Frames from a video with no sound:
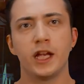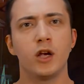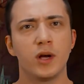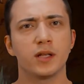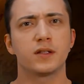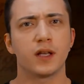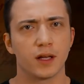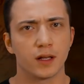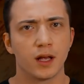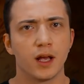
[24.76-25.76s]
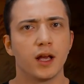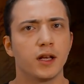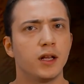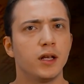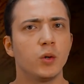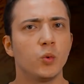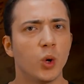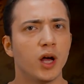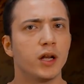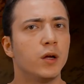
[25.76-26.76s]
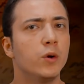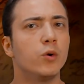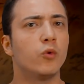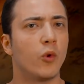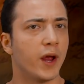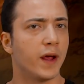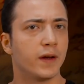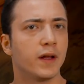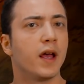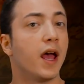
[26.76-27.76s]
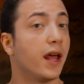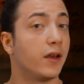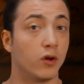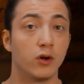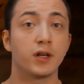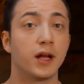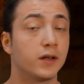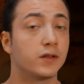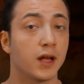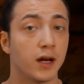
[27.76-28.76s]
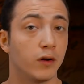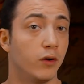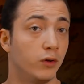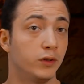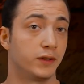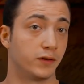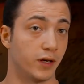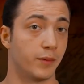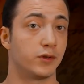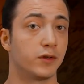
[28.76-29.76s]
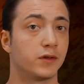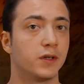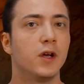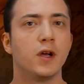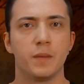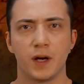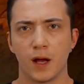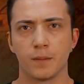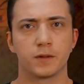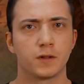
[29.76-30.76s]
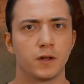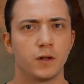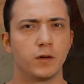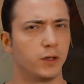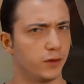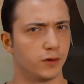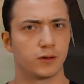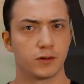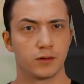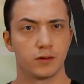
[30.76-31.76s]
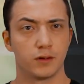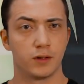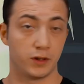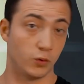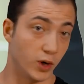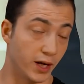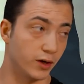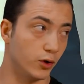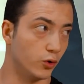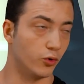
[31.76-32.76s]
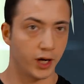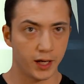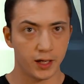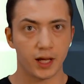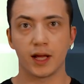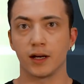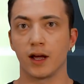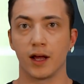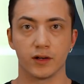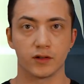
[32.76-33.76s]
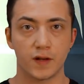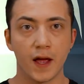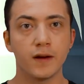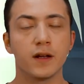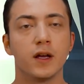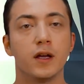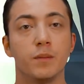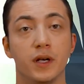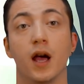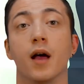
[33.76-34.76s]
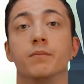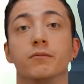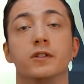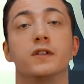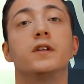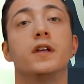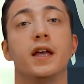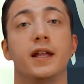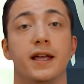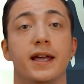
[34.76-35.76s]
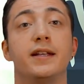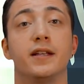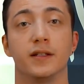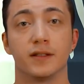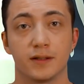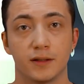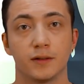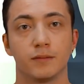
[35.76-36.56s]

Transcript: He once said, The one who read and don't understand the Holy Scriptures becomes religious. The one who read and understand becomes an atheist.